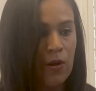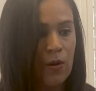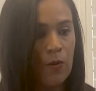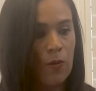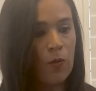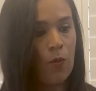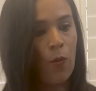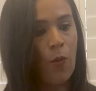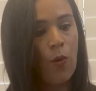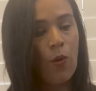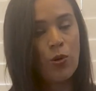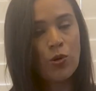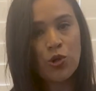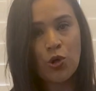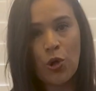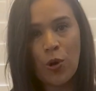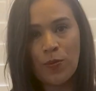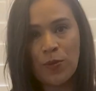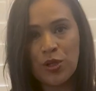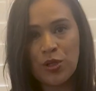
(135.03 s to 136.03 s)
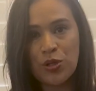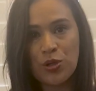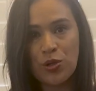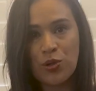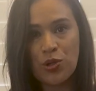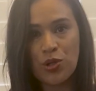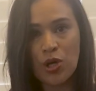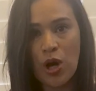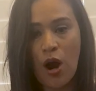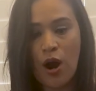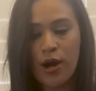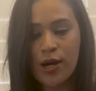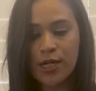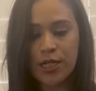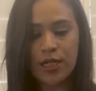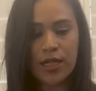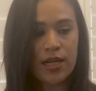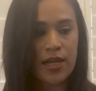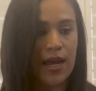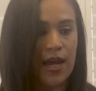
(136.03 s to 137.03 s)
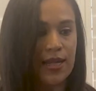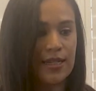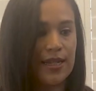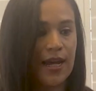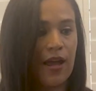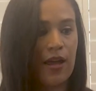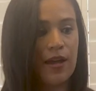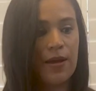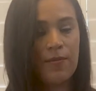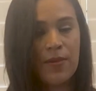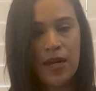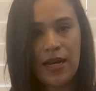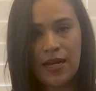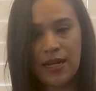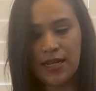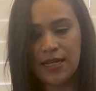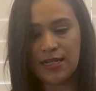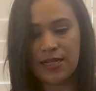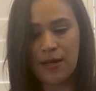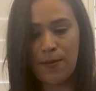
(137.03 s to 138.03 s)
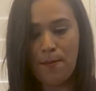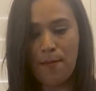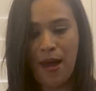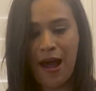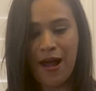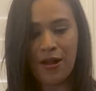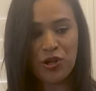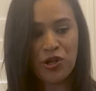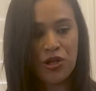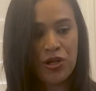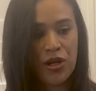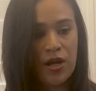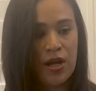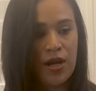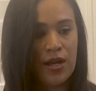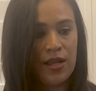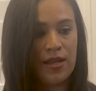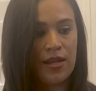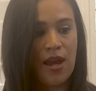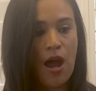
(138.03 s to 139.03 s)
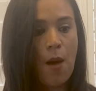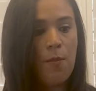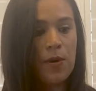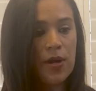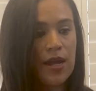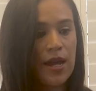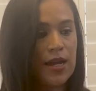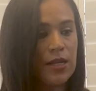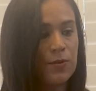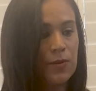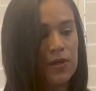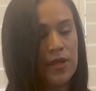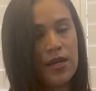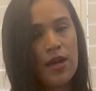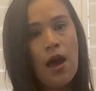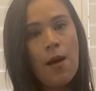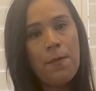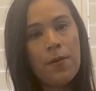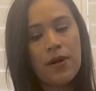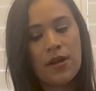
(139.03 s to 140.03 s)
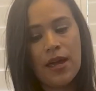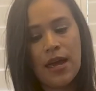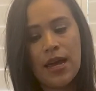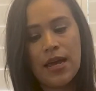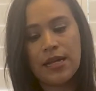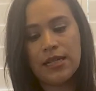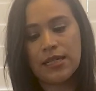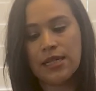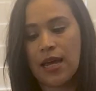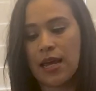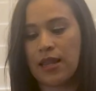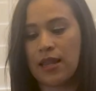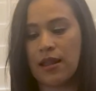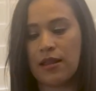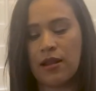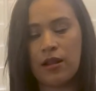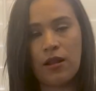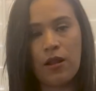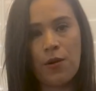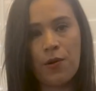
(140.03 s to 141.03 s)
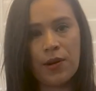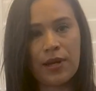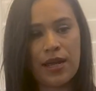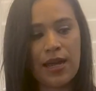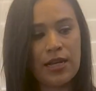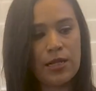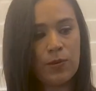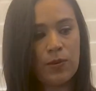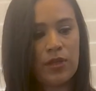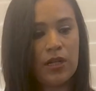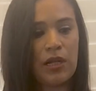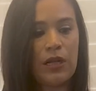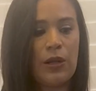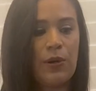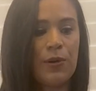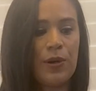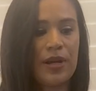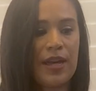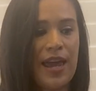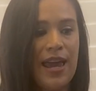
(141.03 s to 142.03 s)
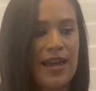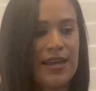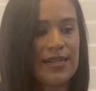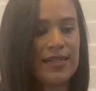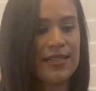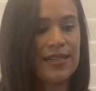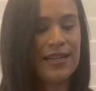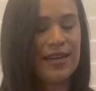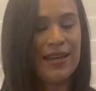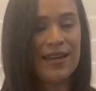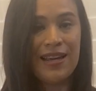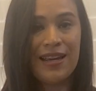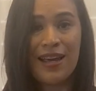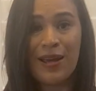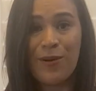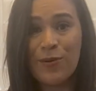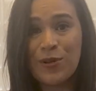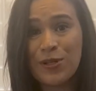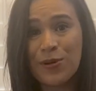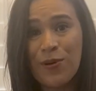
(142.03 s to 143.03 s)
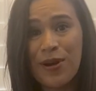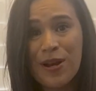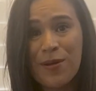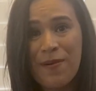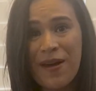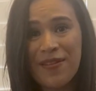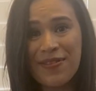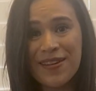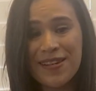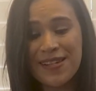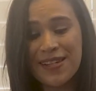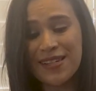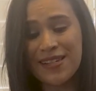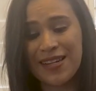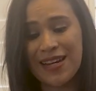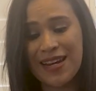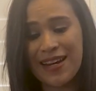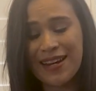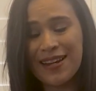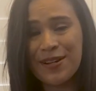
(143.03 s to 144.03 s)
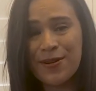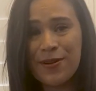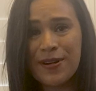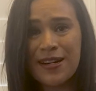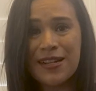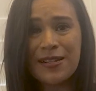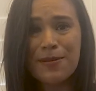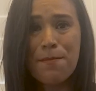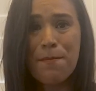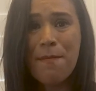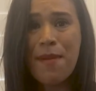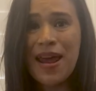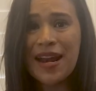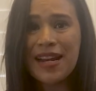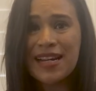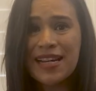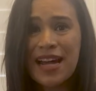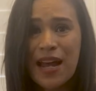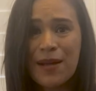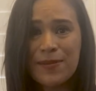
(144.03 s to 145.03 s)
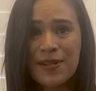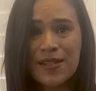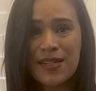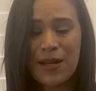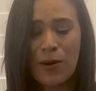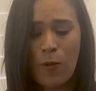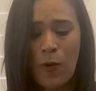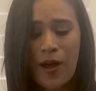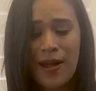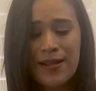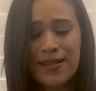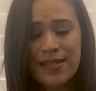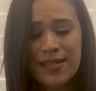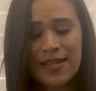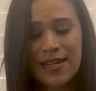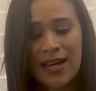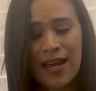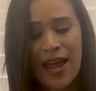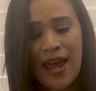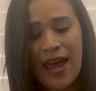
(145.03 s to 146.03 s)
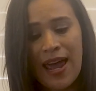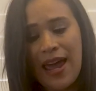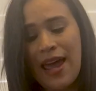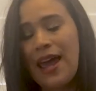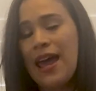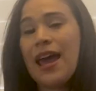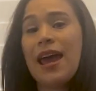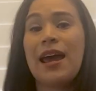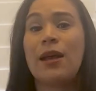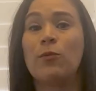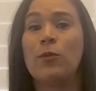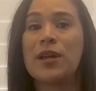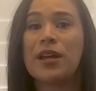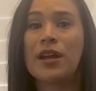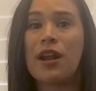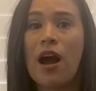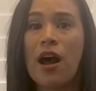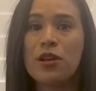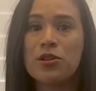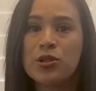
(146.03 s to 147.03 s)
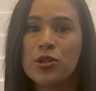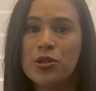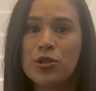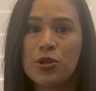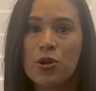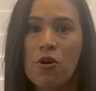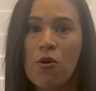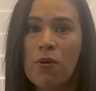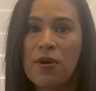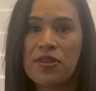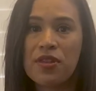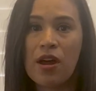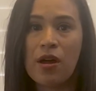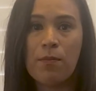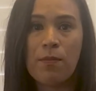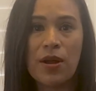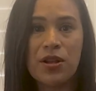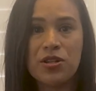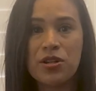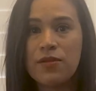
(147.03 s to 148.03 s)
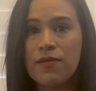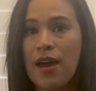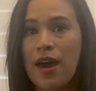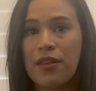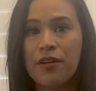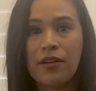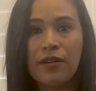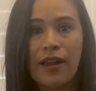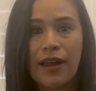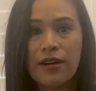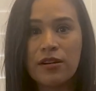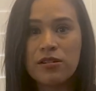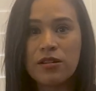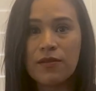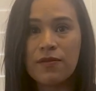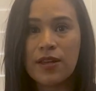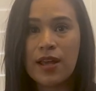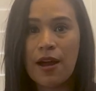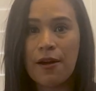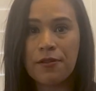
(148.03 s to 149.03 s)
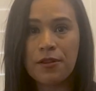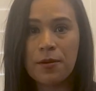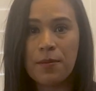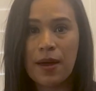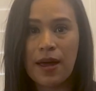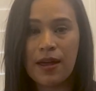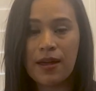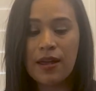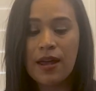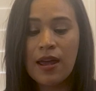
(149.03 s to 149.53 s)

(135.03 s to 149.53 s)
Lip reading: we'll show him the 2 jars and tell him he needs to match the uppercase with the uppercase and then the lowercase with the lowercase. And what's great about this is he can do it as many times as he wants. And we can also do it with a bunch of other letters of the alphabet